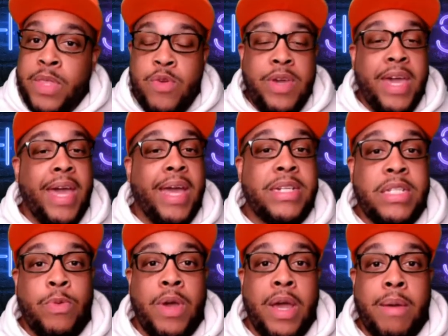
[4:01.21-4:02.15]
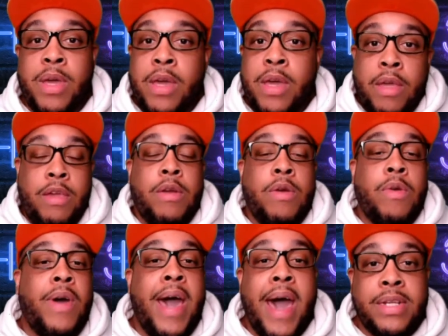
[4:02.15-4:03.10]
You can't swim. You don't
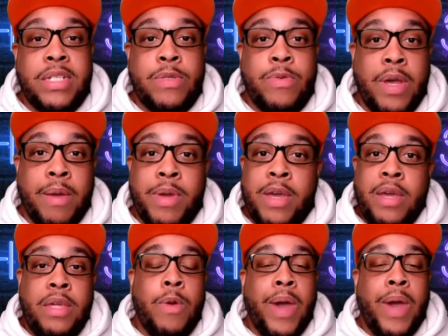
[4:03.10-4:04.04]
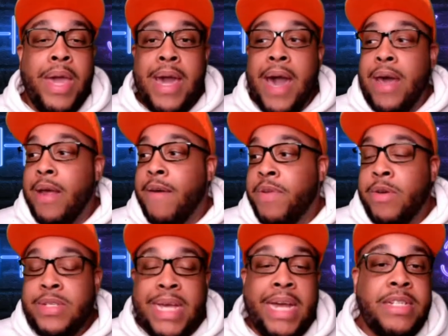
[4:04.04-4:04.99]
know how to swim. You ain't got a
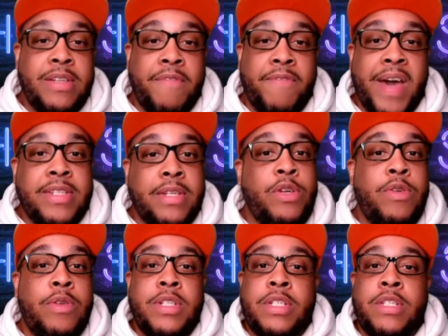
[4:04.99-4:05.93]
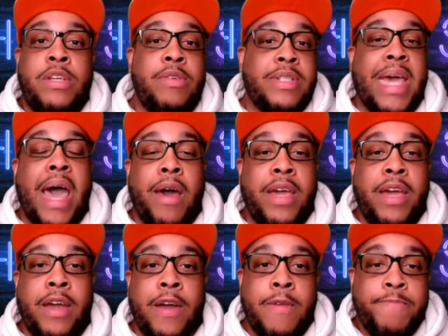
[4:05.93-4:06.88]
flotation device. You just out
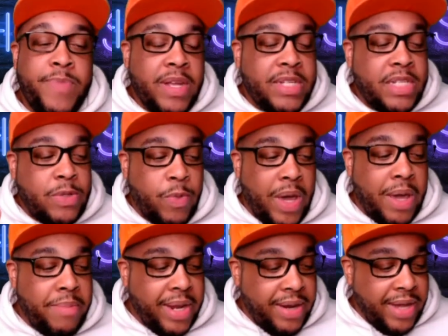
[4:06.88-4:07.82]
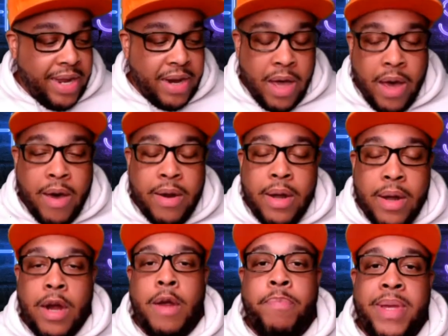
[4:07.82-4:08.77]
here swimming in all the
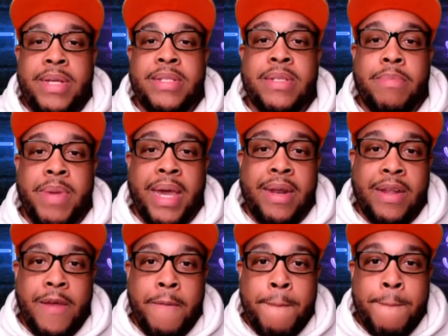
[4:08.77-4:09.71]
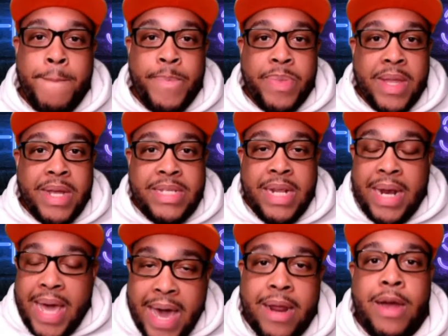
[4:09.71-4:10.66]
herpes, Amanda. It's a
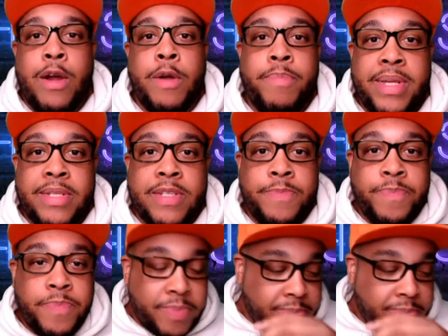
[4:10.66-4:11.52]
lot of herpes.